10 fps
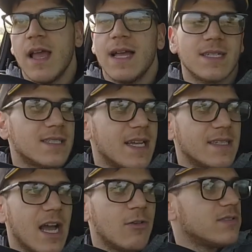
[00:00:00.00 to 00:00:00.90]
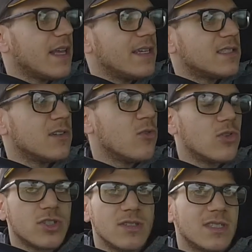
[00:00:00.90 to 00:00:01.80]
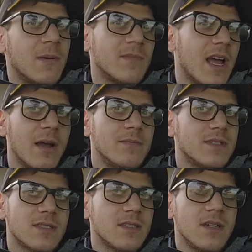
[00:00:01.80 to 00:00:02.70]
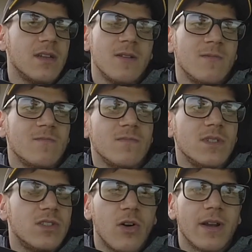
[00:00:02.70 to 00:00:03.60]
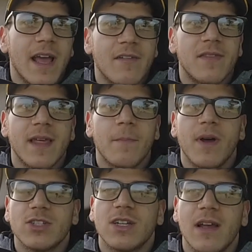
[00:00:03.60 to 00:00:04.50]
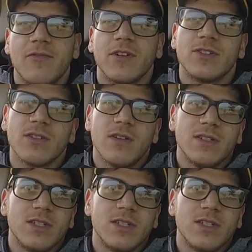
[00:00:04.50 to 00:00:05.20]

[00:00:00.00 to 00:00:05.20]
As I said, nowadays an auction, sometimes you don't have that much leverage,